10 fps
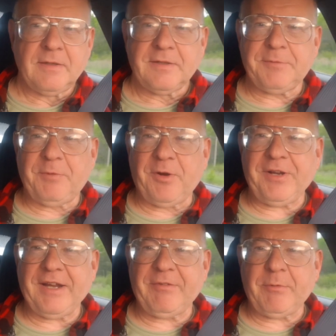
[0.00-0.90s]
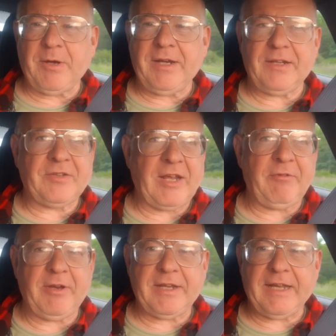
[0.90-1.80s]
Good morning, everyone. It's
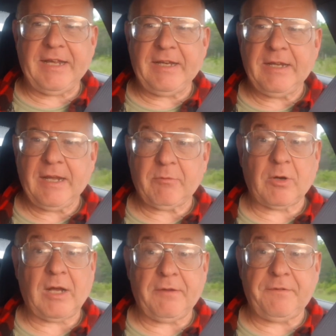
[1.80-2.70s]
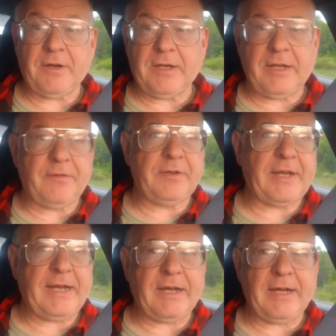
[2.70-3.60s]
Henry again, and we're off on another
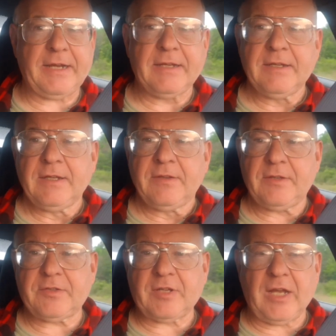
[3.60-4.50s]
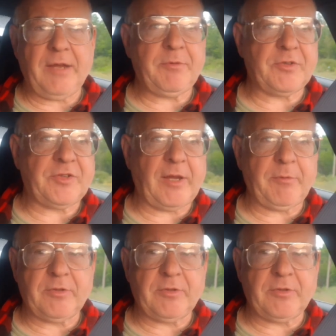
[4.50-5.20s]
day hike, this time to Samuel